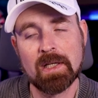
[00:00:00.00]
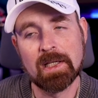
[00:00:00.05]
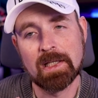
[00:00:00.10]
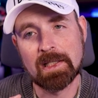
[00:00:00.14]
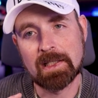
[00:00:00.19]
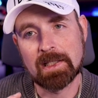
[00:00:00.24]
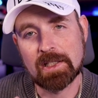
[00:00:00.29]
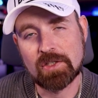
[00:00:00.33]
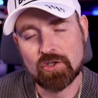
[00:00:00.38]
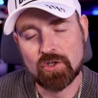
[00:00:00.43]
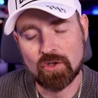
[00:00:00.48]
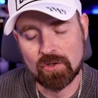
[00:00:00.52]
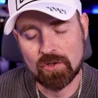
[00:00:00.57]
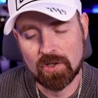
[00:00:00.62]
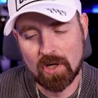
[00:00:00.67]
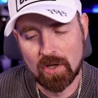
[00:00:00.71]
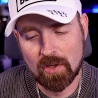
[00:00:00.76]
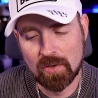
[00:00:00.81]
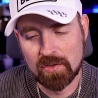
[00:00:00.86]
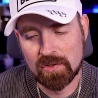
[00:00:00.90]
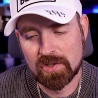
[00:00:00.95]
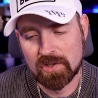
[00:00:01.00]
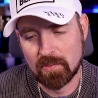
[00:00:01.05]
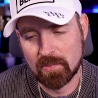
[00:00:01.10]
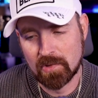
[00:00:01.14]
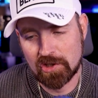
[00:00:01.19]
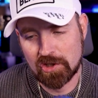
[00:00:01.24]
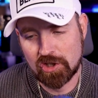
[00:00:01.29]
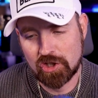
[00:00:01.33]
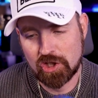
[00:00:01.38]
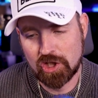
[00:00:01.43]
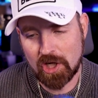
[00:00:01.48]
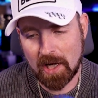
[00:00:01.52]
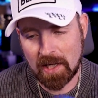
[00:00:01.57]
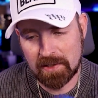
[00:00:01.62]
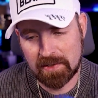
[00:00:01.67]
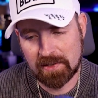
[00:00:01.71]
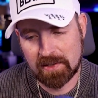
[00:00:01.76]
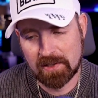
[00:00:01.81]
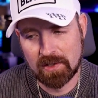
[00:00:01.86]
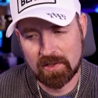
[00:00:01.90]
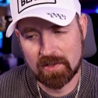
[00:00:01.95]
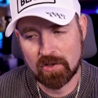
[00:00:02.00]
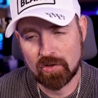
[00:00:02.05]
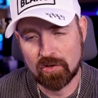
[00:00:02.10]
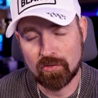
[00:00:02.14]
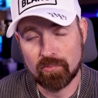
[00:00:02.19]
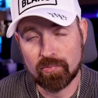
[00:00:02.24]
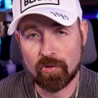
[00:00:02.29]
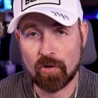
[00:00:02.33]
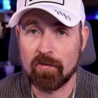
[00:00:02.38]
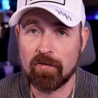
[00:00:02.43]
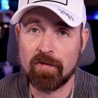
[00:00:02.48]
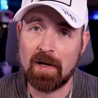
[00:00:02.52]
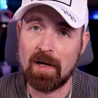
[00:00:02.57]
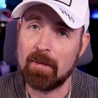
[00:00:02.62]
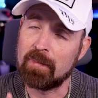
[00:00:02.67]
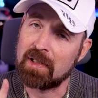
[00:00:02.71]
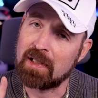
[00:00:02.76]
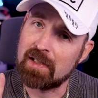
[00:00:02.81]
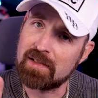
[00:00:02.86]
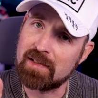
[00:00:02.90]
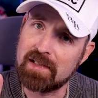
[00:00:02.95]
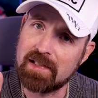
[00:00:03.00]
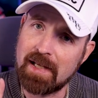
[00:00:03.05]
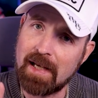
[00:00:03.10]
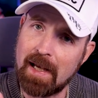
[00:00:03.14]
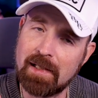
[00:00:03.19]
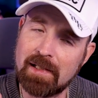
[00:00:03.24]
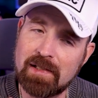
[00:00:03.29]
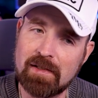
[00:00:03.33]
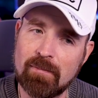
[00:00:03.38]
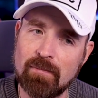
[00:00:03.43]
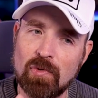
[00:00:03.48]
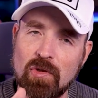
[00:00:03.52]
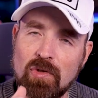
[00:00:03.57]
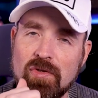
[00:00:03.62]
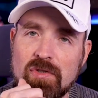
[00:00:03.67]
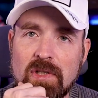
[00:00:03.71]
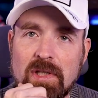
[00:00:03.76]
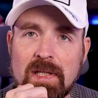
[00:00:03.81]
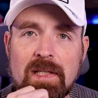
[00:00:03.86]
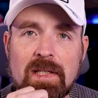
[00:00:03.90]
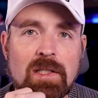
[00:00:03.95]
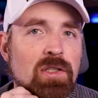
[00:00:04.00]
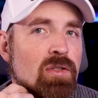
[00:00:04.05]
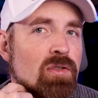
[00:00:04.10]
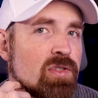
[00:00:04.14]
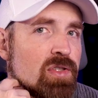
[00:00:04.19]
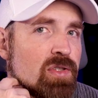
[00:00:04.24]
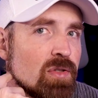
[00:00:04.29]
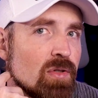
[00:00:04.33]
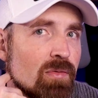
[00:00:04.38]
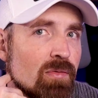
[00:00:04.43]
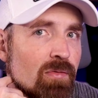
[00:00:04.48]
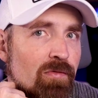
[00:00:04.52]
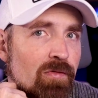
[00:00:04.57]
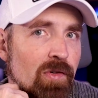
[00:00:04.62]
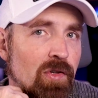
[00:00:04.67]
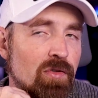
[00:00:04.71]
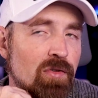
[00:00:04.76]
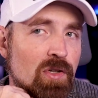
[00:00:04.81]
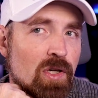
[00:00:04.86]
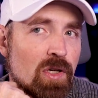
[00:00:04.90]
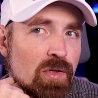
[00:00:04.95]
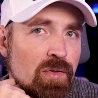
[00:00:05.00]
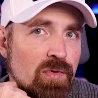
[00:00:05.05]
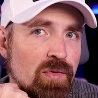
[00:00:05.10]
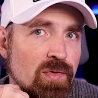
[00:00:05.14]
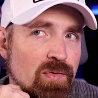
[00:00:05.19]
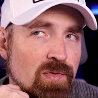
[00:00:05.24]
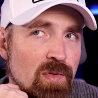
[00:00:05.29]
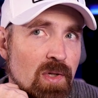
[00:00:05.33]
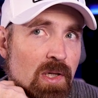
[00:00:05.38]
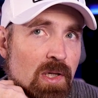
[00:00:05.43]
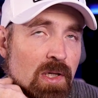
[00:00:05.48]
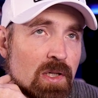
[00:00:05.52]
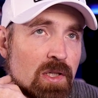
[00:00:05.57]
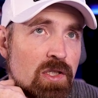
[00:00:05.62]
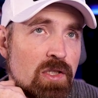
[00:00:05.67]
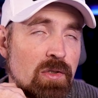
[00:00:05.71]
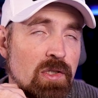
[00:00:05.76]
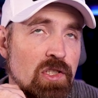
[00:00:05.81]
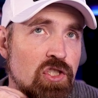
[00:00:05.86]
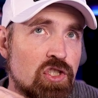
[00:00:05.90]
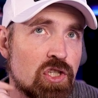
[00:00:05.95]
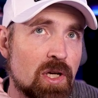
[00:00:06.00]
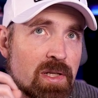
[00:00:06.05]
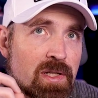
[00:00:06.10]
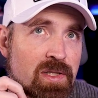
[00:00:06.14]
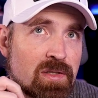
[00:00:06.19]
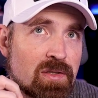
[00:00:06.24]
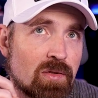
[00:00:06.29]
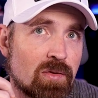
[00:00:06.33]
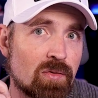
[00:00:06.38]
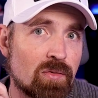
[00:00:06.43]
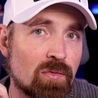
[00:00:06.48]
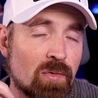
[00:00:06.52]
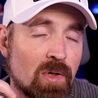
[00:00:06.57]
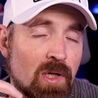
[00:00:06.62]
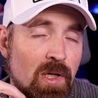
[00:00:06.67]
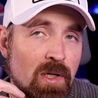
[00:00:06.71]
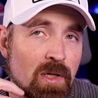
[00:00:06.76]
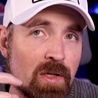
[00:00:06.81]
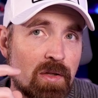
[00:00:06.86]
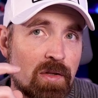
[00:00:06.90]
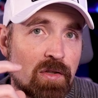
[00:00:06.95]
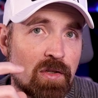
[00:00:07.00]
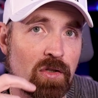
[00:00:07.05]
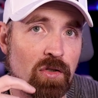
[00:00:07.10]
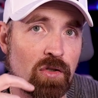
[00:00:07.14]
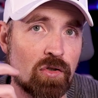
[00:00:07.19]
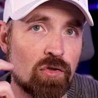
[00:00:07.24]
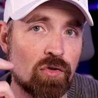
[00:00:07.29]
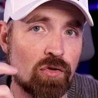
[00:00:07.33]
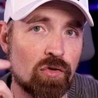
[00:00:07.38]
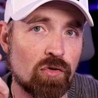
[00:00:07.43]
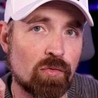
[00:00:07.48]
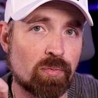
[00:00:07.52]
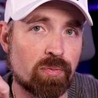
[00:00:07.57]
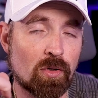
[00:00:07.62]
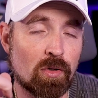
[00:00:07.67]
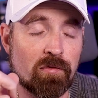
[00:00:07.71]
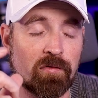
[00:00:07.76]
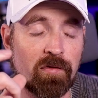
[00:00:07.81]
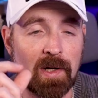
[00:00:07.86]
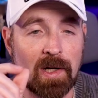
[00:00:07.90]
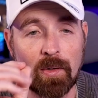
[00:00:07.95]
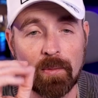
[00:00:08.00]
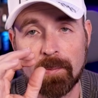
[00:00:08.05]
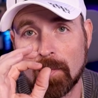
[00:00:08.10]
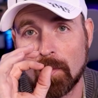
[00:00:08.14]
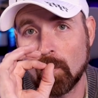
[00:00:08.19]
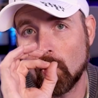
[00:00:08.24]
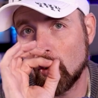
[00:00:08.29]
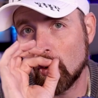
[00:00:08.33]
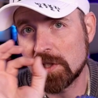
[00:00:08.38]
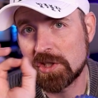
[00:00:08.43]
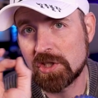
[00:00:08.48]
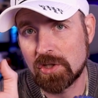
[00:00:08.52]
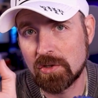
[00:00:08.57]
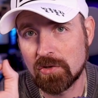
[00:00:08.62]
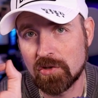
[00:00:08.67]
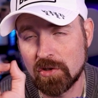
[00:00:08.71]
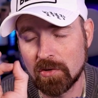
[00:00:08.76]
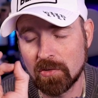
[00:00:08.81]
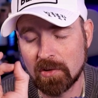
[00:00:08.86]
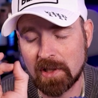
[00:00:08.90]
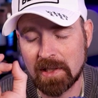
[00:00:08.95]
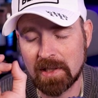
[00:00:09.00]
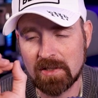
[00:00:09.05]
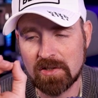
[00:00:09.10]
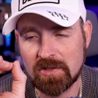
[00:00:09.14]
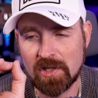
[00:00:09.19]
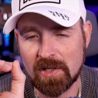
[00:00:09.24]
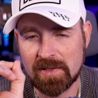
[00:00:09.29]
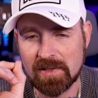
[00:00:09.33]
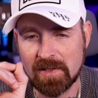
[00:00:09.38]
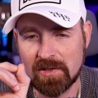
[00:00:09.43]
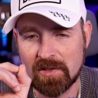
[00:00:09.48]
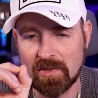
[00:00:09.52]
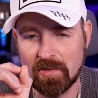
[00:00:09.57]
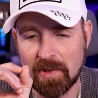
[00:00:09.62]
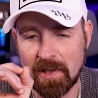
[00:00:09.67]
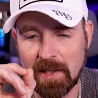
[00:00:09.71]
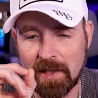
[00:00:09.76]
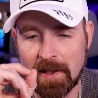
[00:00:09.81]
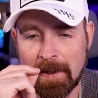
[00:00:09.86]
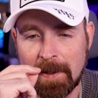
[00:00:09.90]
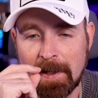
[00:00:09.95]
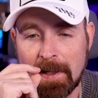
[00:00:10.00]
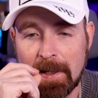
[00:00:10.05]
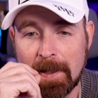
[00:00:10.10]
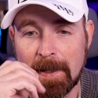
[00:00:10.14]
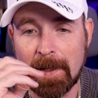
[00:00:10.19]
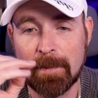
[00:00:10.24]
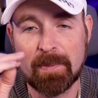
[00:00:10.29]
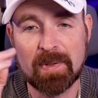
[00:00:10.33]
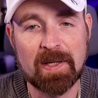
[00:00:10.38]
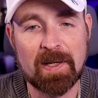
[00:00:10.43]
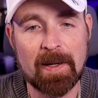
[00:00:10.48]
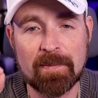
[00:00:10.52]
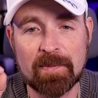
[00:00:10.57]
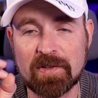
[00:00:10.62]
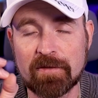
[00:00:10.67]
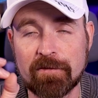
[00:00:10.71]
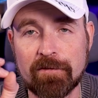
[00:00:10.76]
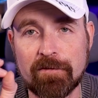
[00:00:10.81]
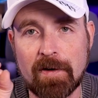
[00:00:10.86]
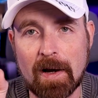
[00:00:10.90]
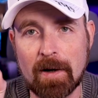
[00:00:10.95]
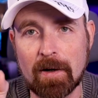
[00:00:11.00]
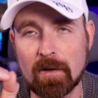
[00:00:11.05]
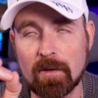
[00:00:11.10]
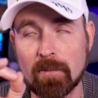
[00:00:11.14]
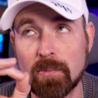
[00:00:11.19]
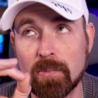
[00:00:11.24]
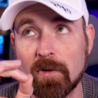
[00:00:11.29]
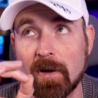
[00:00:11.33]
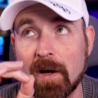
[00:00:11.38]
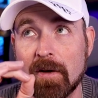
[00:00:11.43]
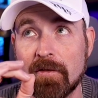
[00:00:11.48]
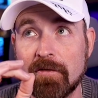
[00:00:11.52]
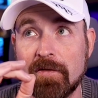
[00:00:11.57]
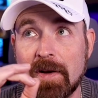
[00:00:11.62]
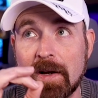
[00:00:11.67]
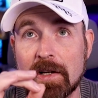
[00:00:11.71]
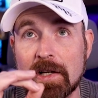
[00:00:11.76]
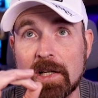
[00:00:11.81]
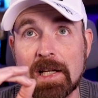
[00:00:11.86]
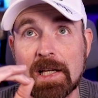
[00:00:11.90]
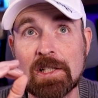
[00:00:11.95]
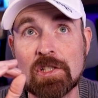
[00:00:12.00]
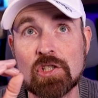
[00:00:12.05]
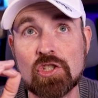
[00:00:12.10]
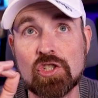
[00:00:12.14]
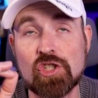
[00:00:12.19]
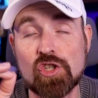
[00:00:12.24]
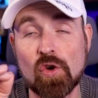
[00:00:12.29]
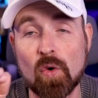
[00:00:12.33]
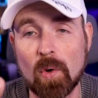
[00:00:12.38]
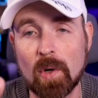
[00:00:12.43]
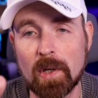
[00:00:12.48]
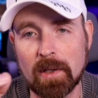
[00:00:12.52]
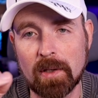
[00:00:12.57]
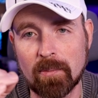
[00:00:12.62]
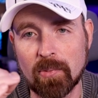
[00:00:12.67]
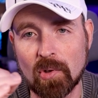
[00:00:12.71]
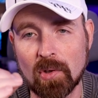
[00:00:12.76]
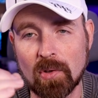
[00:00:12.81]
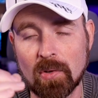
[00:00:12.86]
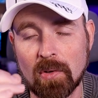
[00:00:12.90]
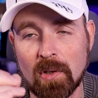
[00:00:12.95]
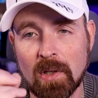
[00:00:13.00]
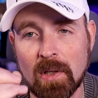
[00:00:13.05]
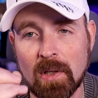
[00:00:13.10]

get your nose to adjust to the oud profile, because it takes some getting used to for your nose to adjust to the oud profile. But once you do get adjusted to it, it becomes a very enjoyable